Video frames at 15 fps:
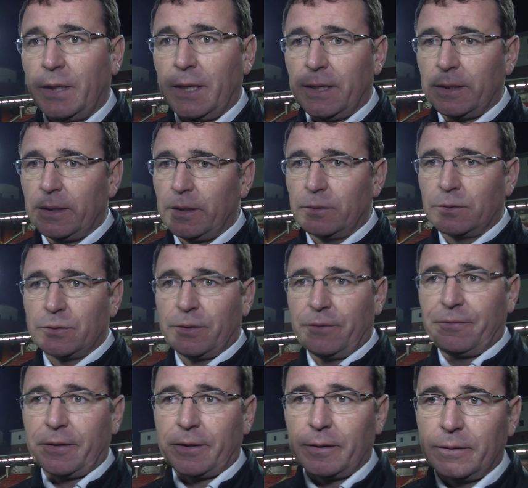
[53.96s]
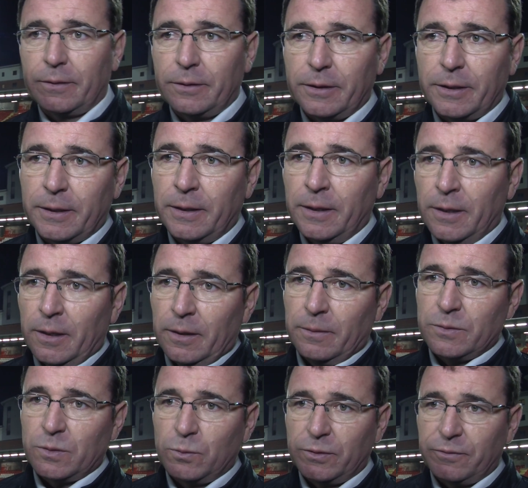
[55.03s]
Yeah, no, terrific. And it
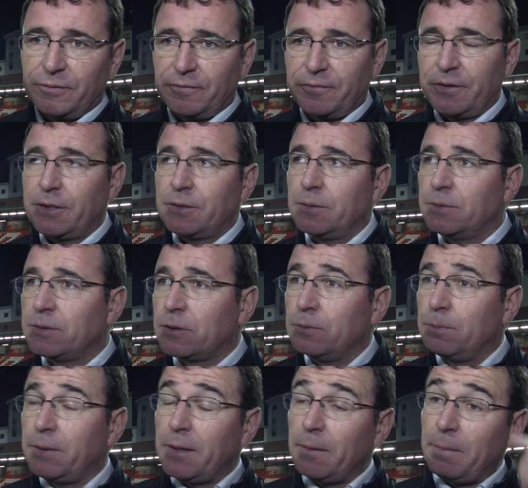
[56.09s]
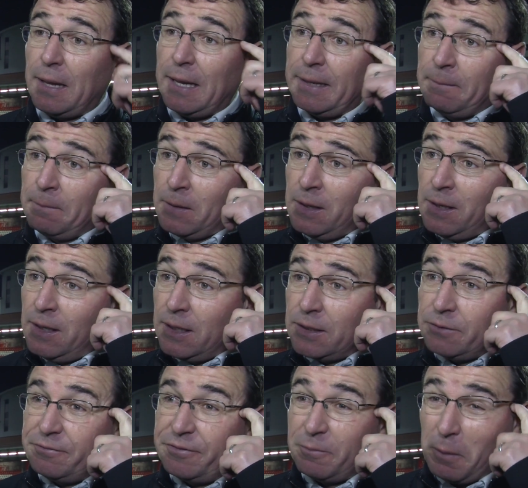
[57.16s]
was a wonderful finish. It was a good bit of play. I
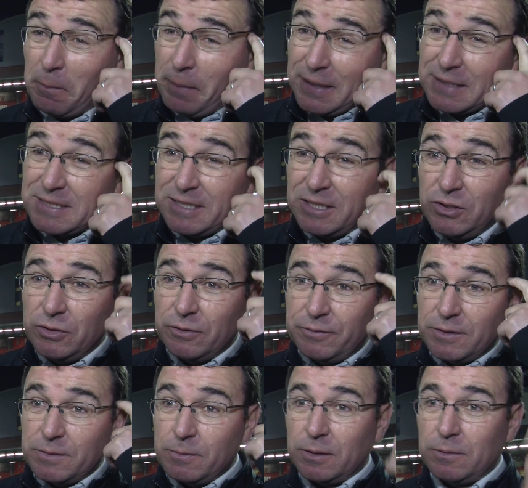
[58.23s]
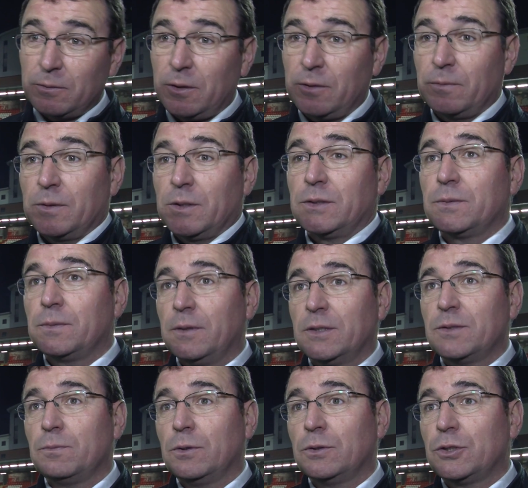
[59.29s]
don't think we passed it enough as
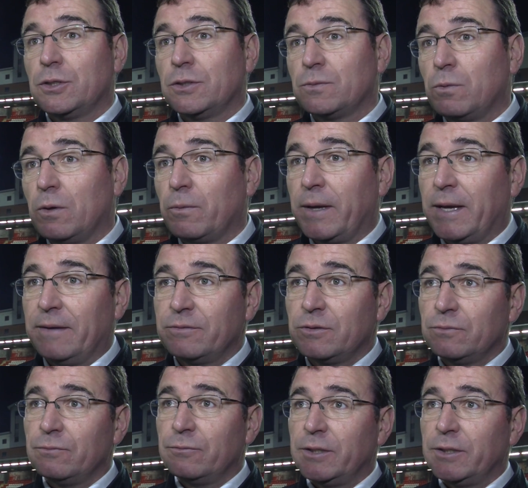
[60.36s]
much as what we have done